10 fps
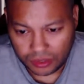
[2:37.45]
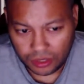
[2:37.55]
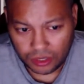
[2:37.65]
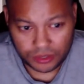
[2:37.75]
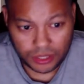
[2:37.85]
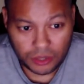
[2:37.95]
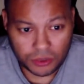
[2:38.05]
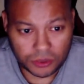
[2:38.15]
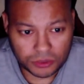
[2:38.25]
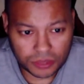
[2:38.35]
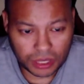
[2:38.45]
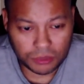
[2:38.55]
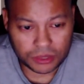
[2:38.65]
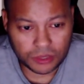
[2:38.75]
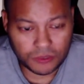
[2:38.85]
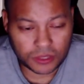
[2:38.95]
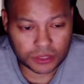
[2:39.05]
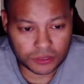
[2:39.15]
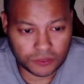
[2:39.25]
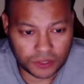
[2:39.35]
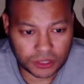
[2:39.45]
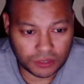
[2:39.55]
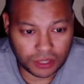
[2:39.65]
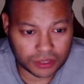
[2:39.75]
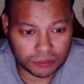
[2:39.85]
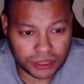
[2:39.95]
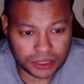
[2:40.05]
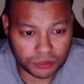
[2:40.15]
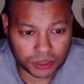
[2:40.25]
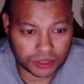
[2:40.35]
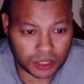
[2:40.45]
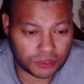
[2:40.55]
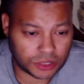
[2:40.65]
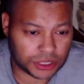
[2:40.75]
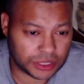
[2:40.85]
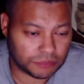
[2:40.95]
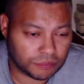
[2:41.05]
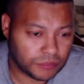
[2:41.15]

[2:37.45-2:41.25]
Uh, no, that was your first, the first round submission was your cover sheet.